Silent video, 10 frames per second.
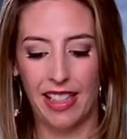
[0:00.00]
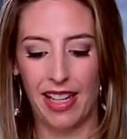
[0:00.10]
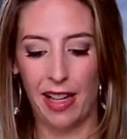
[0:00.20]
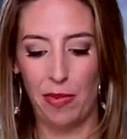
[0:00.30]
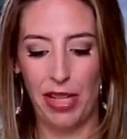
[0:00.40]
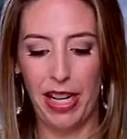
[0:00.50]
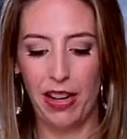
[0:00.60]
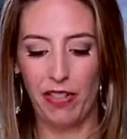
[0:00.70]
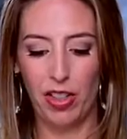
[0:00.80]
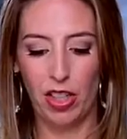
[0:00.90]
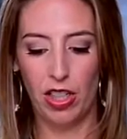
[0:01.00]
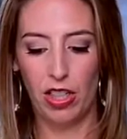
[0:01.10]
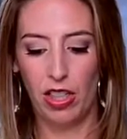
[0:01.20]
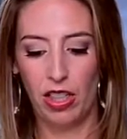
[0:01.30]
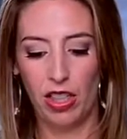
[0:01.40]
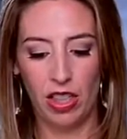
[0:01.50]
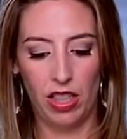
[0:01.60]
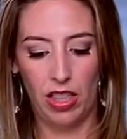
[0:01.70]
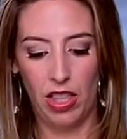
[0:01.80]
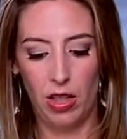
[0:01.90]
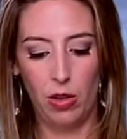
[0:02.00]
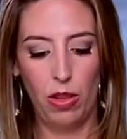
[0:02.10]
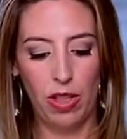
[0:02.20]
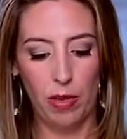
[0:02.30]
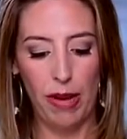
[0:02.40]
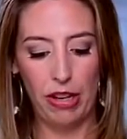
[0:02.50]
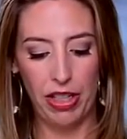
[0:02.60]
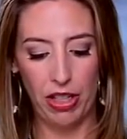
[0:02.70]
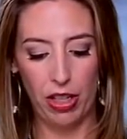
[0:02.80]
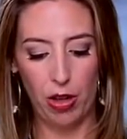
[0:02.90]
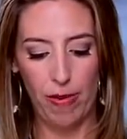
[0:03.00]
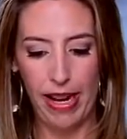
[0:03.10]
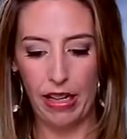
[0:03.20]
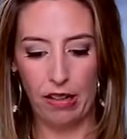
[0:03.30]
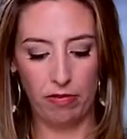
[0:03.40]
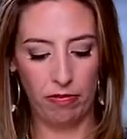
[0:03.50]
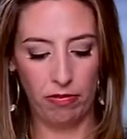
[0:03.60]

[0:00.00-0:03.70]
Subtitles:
you gotta be careful. Oh, look, the battery started to go back in.